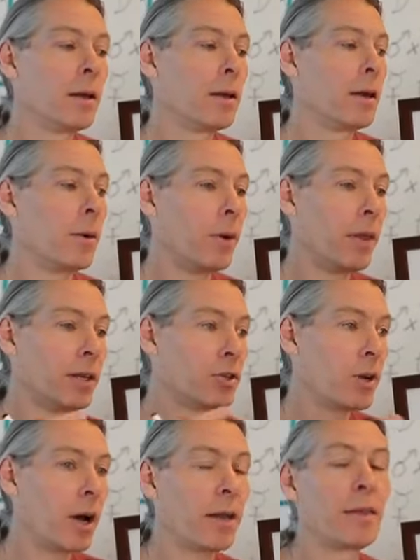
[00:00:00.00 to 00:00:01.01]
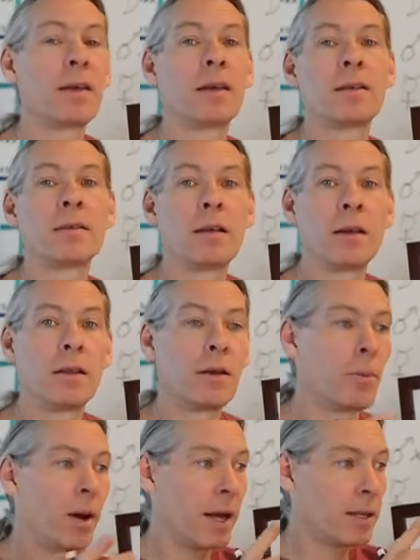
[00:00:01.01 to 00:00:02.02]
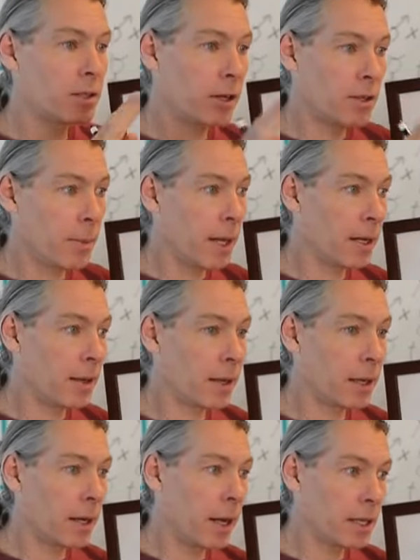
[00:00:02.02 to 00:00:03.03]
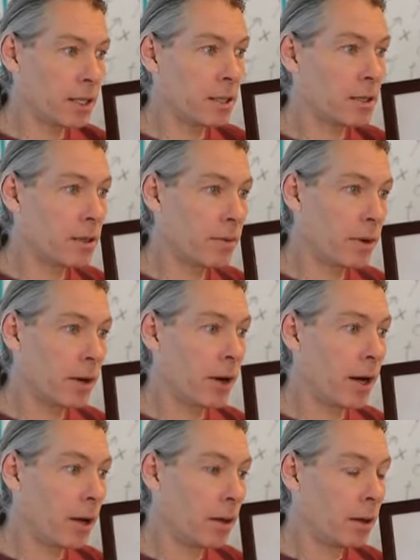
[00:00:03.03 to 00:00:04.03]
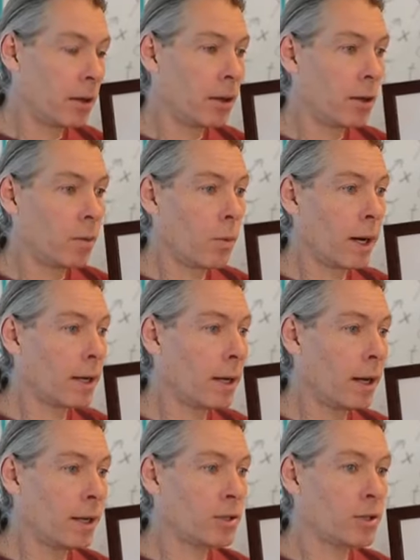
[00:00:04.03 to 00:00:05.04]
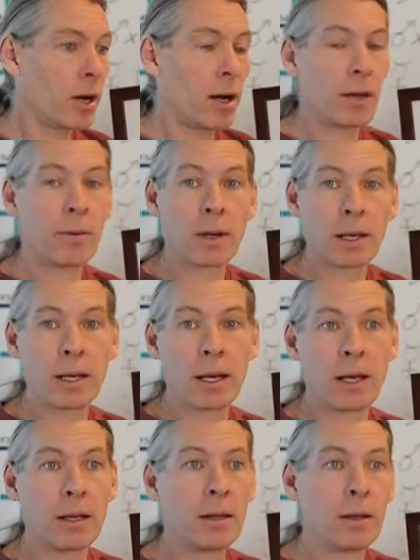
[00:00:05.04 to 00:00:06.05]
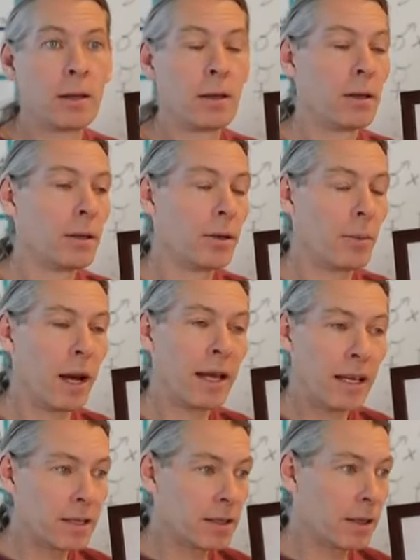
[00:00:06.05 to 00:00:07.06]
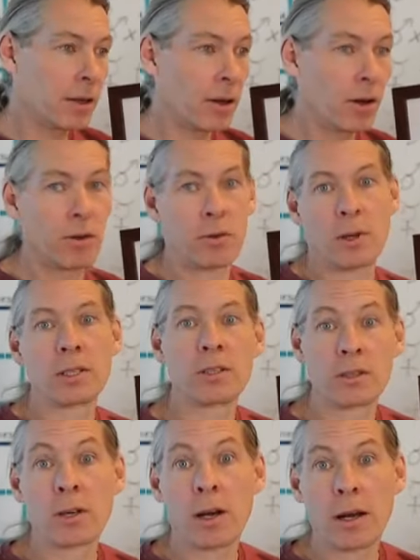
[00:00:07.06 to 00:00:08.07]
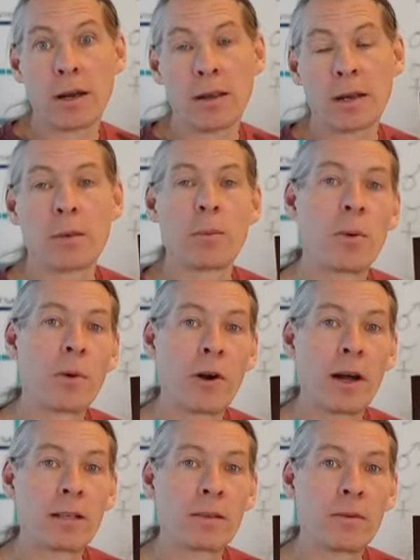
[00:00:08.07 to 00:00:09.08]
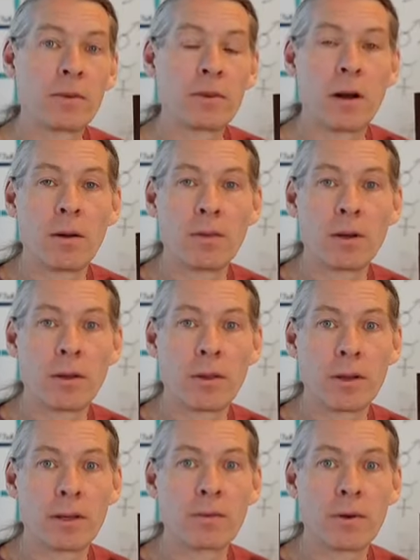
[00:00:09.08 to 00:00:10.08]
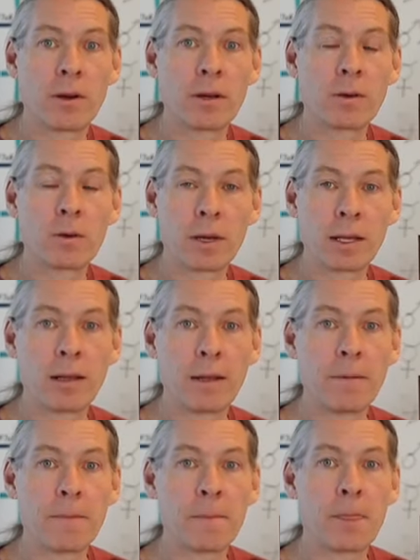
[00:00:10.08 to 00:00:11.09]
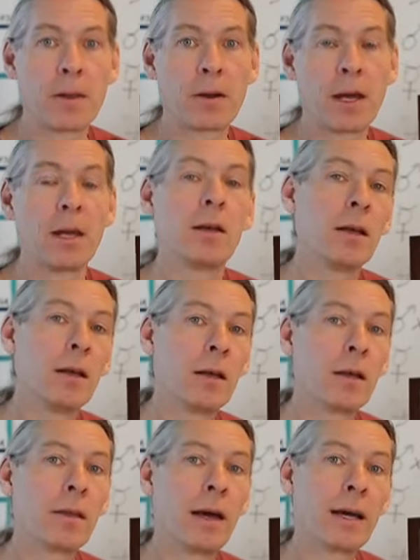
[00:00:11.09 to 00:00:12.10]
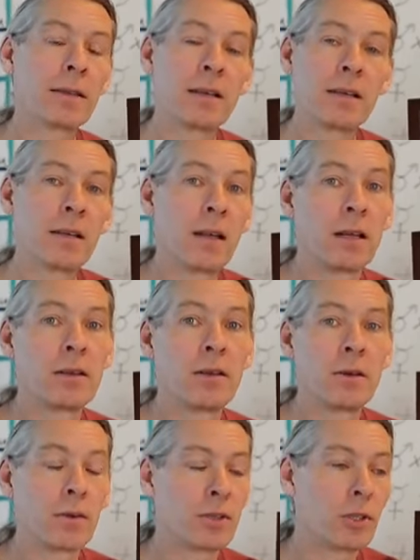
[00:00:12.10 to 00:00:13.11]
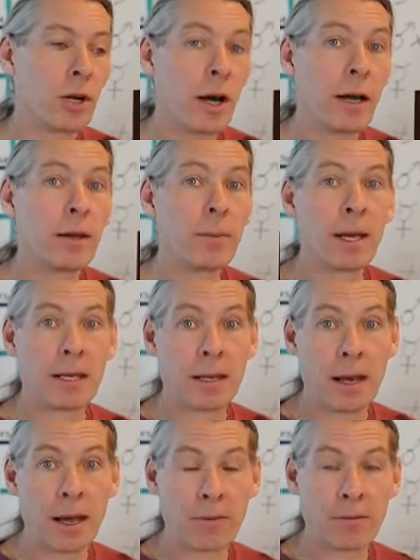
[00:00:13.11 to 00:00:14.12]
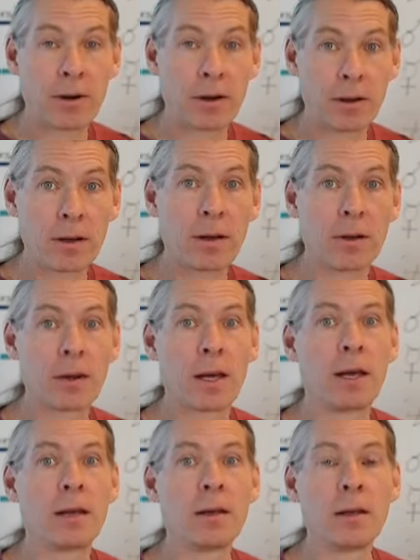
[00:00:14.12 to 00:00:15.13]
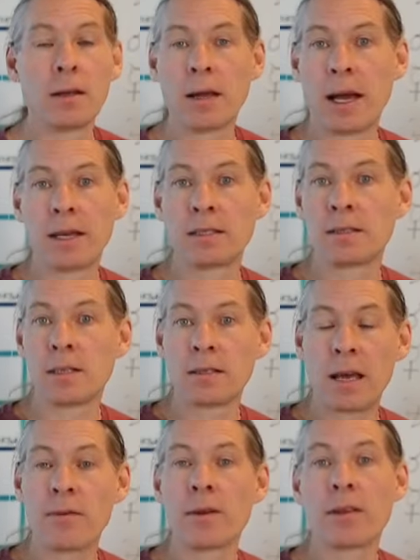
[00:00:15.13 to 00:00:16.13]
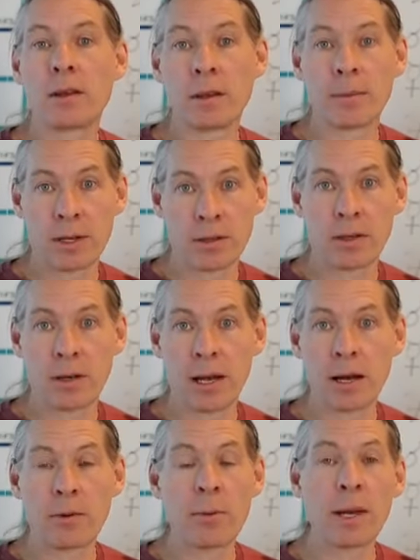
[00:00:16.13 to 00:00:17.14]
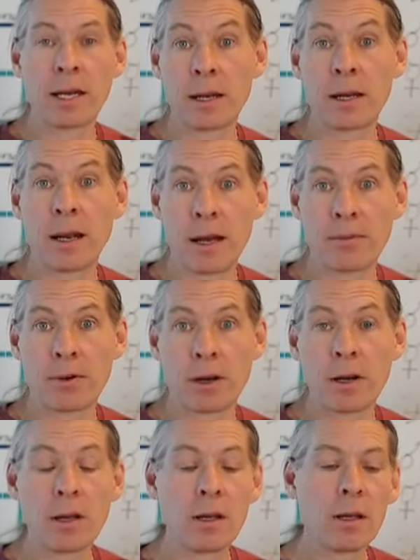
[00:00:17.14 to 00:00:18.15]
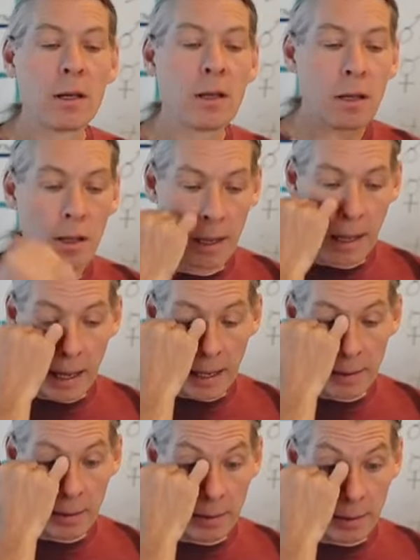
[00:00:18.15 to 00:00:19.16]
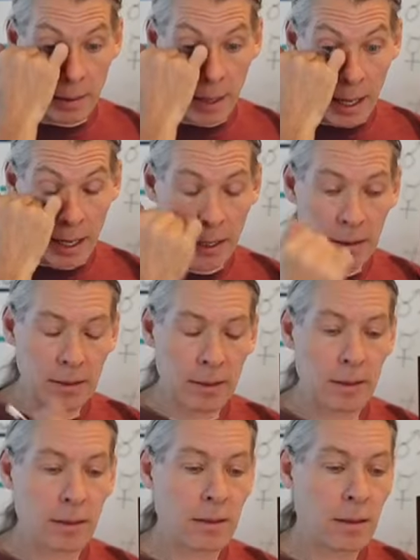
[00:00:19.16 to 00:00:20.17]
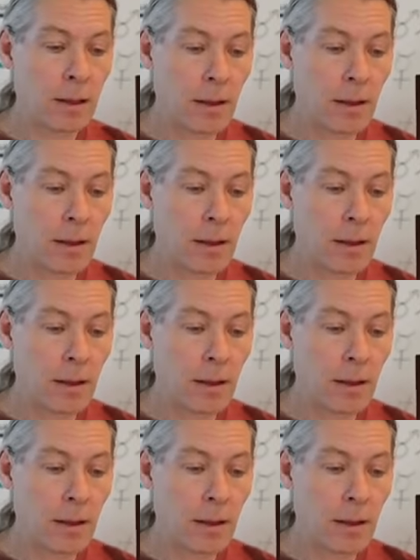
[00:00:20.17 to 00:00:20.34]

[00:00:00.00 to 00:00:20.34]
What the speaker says: That when they try things, their mind starts making the connections to figure out, what can I try? Their mind instantly knows what to try, and they can progress and solve little things very quickly. Okay, the X has a lot to do with trying and making effort. Okay, as does everything in the middle zone. How are we making an effort? And the X is